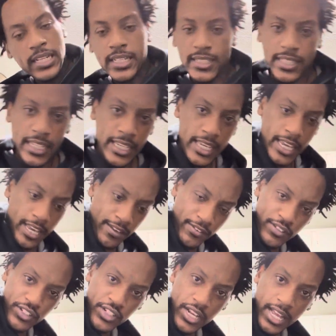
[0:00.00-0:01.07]
take care of his
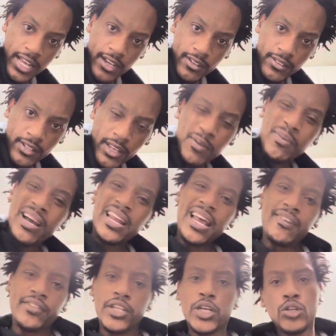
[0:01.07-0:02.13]
child. He might have
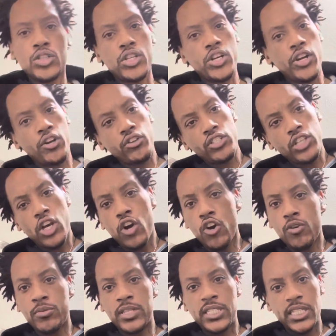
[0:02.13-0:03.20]
to go to the nursing
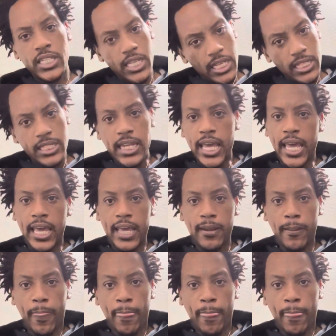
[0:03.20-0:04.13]
home to see his dad.